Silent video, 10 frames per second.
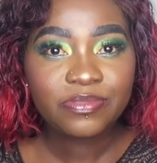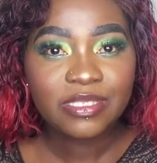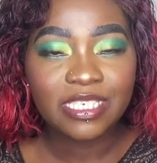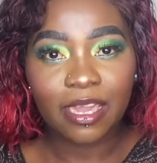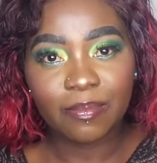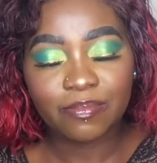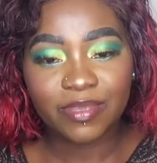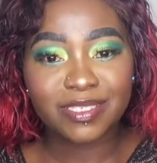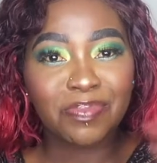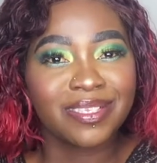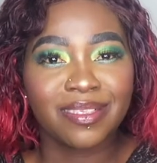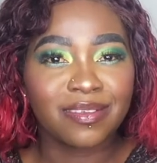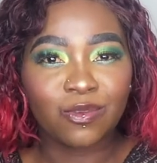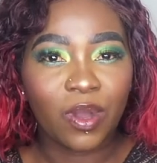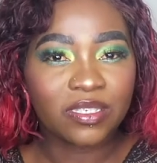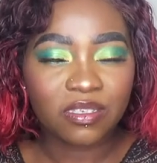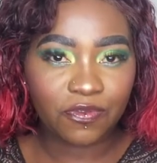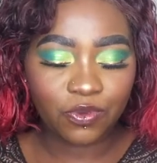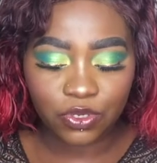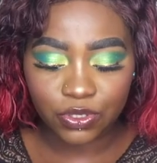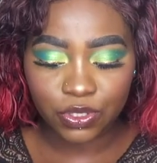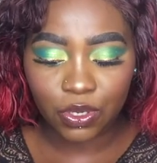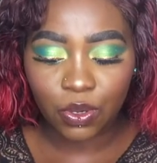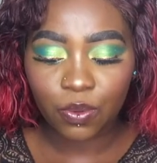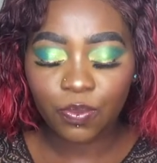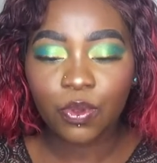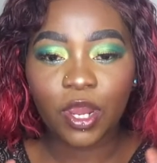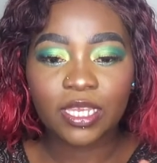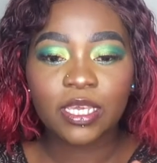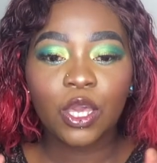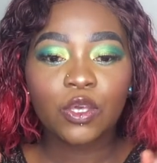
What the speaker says: yeah, it's better than it was a few years ago, right?